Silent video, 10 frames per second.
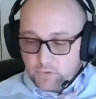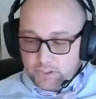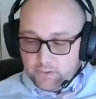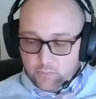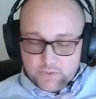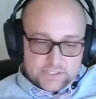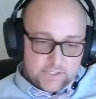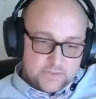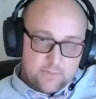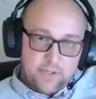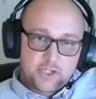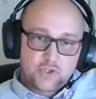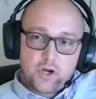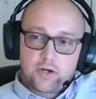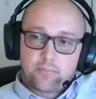He was a big,
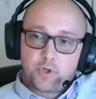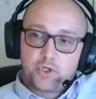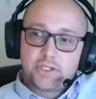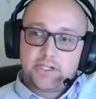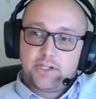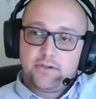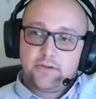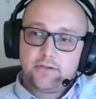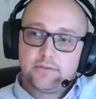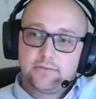strong, burly dude.